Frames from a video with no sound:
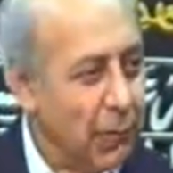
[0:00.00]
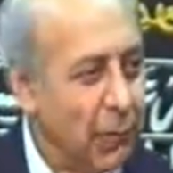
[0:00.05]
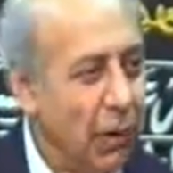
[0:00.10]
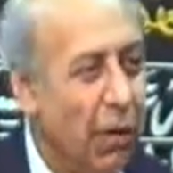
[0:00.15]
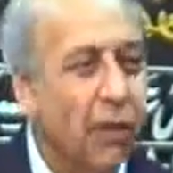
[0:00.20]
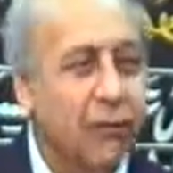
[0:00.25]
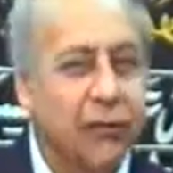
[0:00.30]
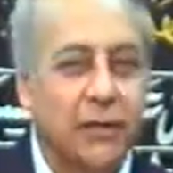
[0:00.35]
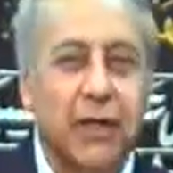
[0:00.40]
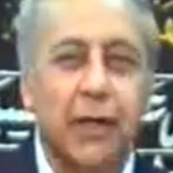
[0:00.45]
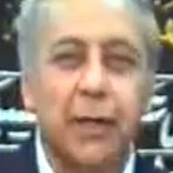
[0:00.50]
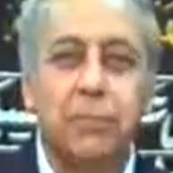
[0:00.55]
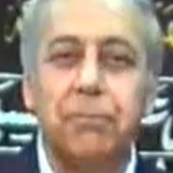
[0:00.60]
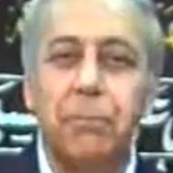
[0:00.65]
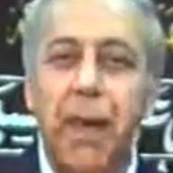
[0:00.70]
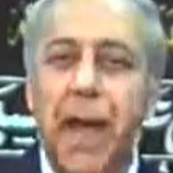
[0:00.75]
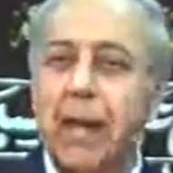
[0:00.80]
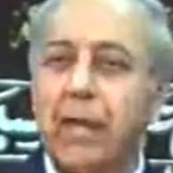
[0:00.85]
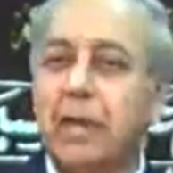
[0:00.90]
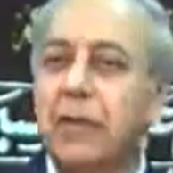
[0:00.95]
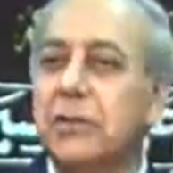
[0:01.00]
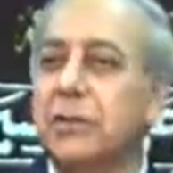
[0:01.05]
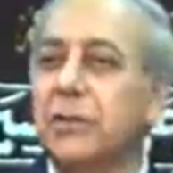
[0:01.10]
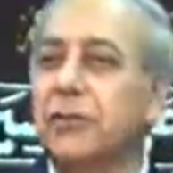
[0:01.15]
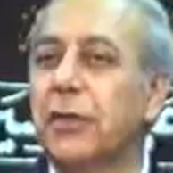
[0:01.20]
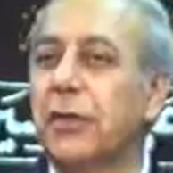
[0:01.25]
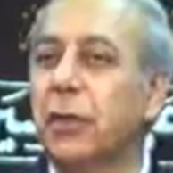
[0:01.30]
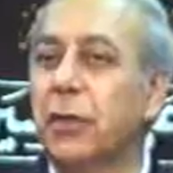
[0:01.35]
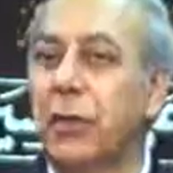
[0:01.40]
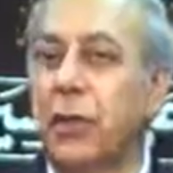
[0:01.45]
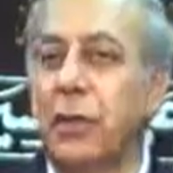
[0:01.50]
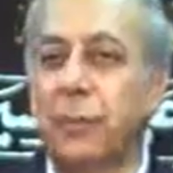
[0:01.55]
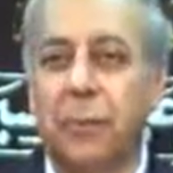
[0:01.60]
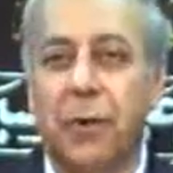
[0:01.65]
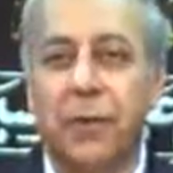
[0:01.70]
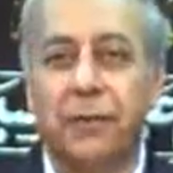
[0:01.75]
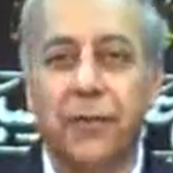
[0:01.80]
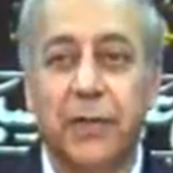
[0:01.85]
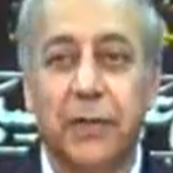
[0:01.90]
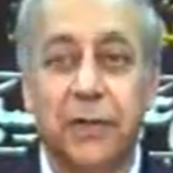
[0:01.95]
of the companions of the Holy
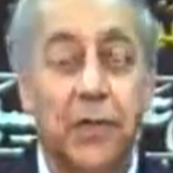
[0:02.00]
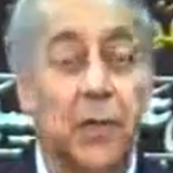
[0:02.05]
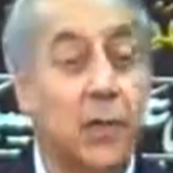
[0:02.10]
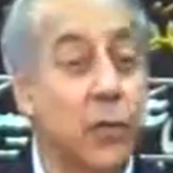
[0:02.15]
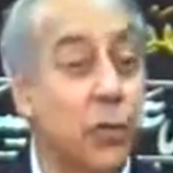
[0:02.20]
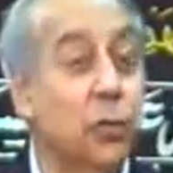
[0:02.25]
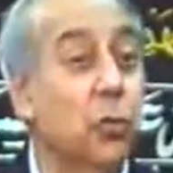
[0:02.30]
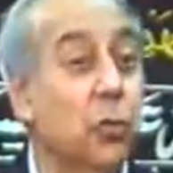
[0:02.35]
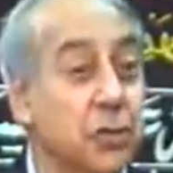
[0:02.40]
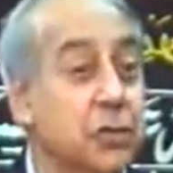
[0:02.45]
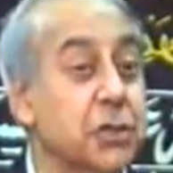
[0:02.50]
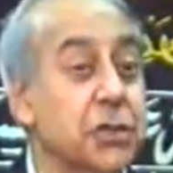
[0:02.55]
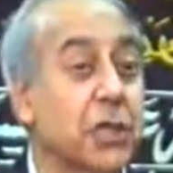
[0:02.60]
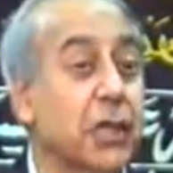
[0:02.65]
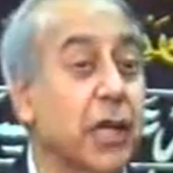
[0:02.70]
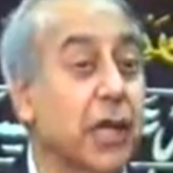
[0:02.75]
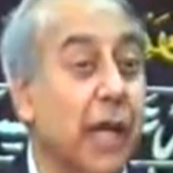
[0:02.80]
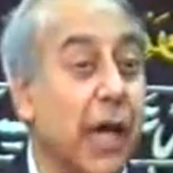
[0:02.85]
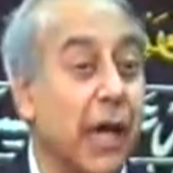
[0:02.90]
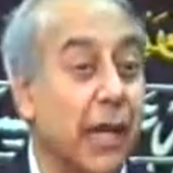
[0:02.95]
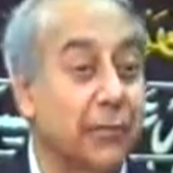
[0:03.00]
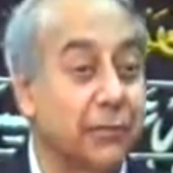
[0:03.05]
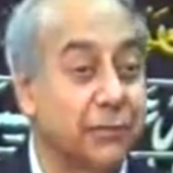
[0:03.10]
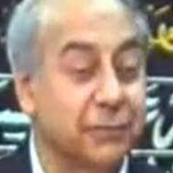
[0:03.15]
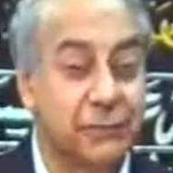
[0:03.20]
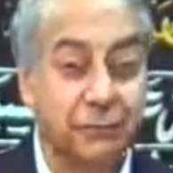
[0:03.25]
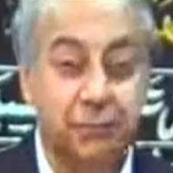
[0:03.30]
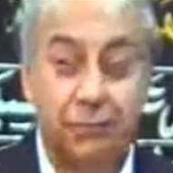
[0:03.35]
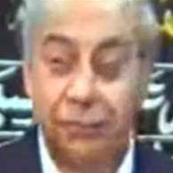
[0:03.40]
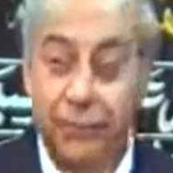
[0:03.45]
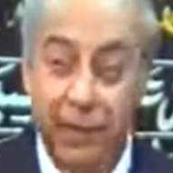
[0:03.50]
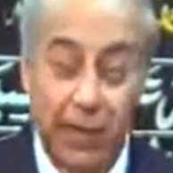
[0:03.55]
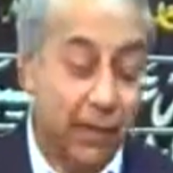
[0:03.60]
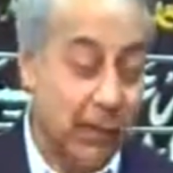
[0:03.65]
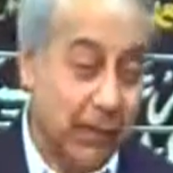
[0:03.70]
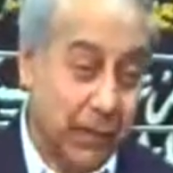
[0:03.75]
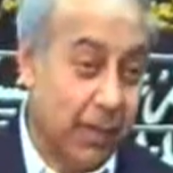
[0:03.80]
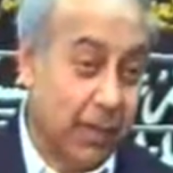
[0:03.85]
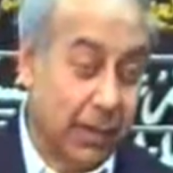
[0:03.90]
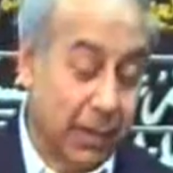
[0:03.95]
Prophet who was still alive.
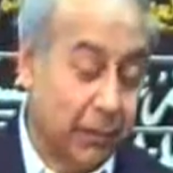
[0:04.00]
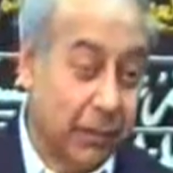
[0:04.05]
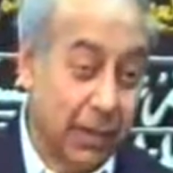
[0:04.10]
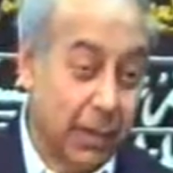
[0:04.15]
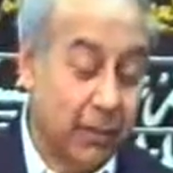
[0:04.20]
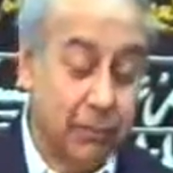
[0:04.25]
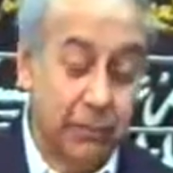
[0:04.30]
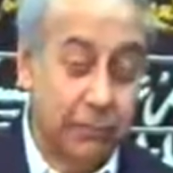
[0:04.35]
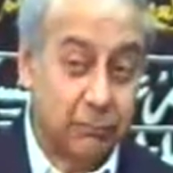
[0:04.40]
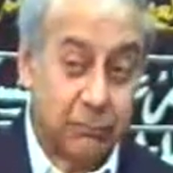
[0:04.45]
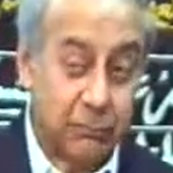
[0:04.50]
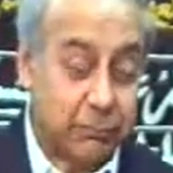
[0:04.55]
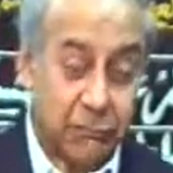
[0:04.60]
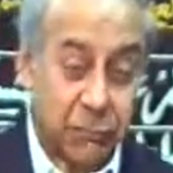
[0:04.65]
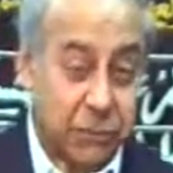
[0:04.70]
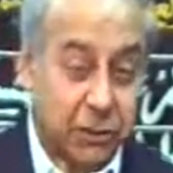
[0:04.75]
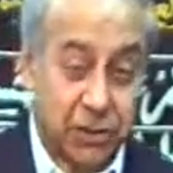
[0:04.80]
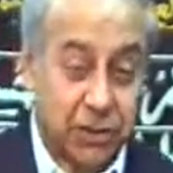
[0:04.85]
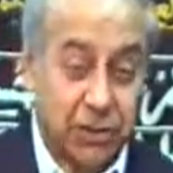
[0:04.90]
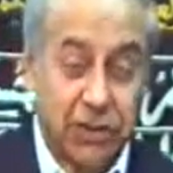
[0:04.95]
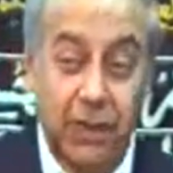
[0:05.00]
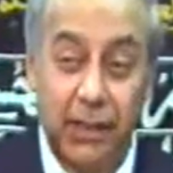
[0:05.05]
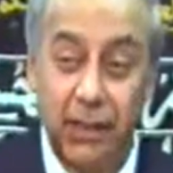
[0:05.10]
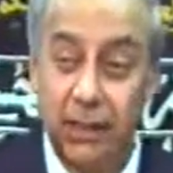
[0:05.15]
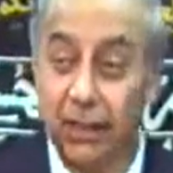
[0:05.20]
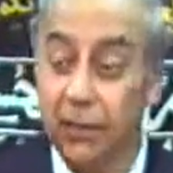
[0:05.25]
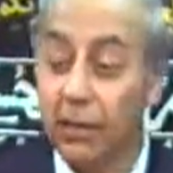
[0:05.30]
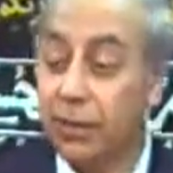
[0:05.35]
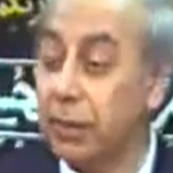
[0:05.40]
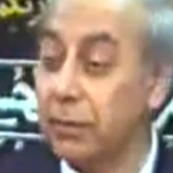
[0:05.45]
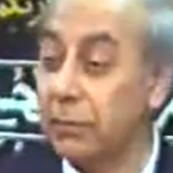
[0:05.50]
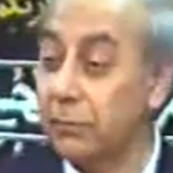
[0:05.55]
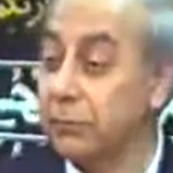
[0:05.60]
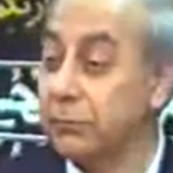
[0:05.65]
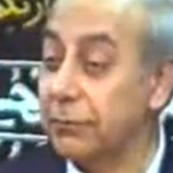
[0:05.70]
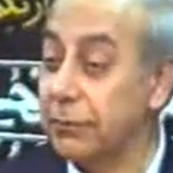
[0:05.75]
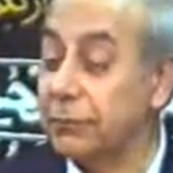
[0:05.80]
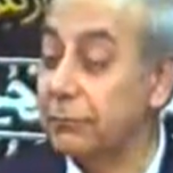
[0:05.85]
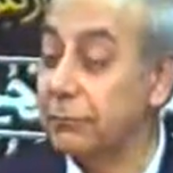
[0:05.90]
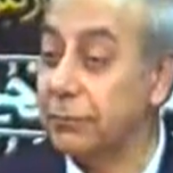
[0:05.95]
Indeed, there were just a,
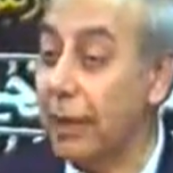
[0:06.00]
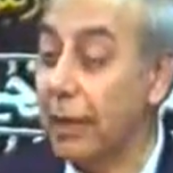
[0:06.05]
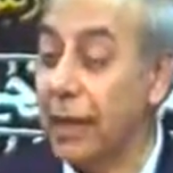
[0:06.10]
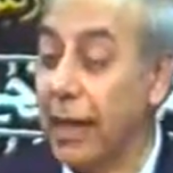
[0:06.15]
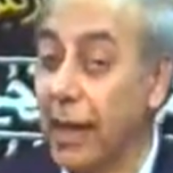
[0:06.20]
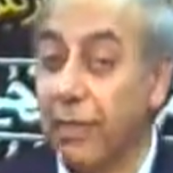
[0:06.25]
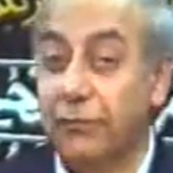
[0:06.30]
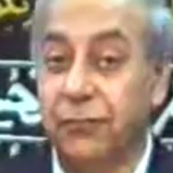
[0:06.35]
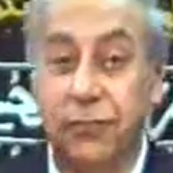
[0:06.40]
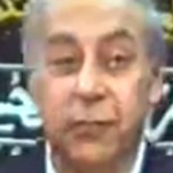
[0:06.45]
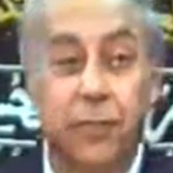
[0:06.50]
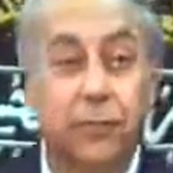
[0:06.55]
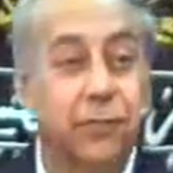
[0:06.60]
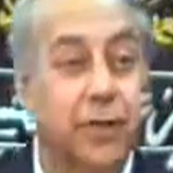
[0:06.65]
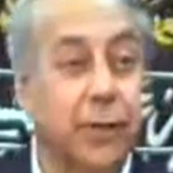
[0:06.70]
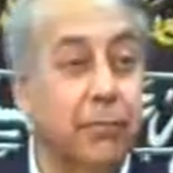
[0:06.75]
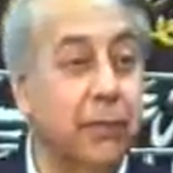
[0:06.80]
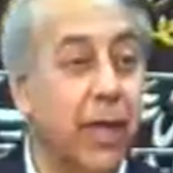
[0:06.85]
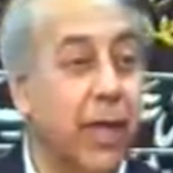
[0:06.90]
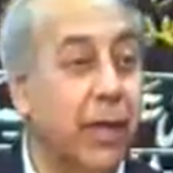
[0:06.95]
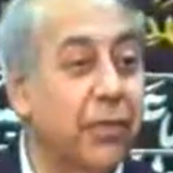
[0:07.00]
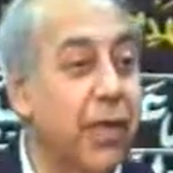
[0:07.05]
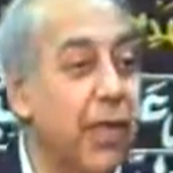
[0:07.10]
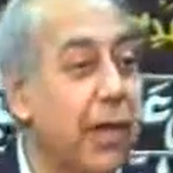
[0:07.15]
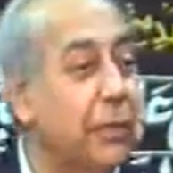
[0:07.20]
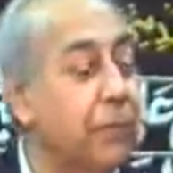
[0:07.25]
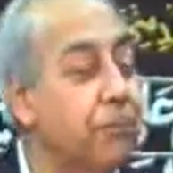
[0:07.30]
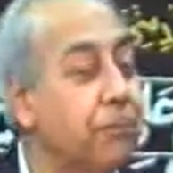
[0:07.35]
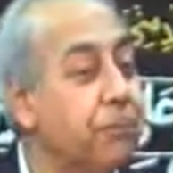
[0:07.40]
a handful of them by then.